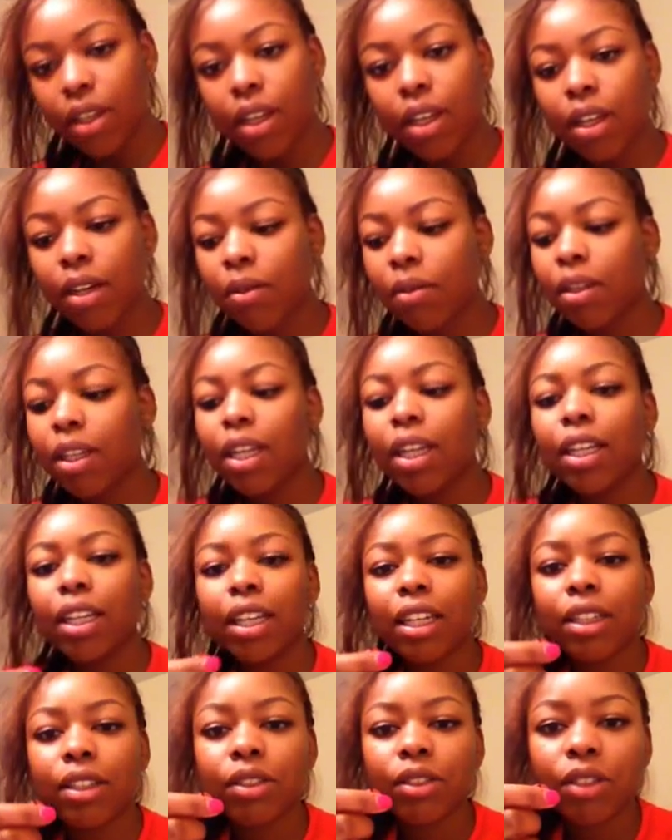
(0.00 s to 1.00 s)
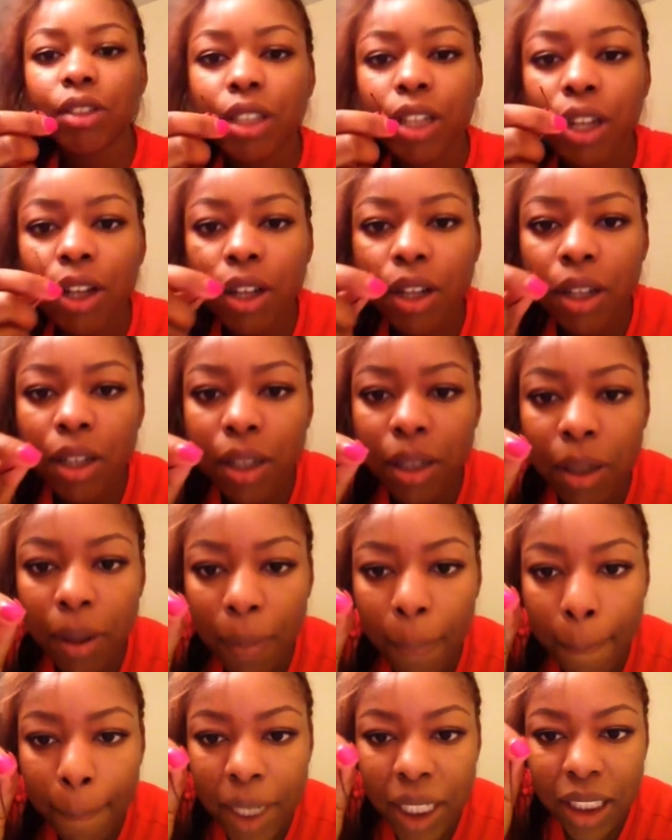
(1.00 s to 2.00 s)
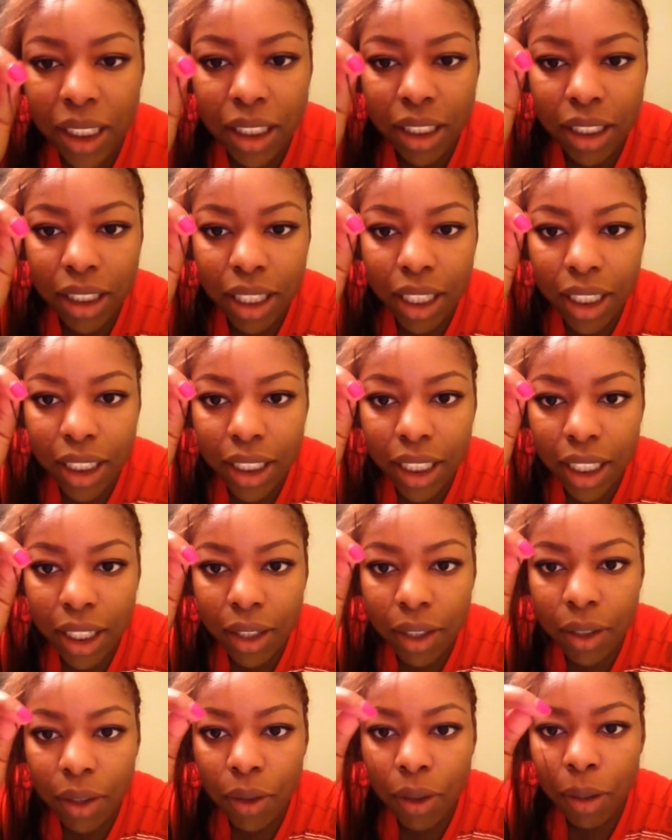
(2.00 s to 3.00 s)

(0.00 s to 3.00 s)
I don't like extra long pieces like that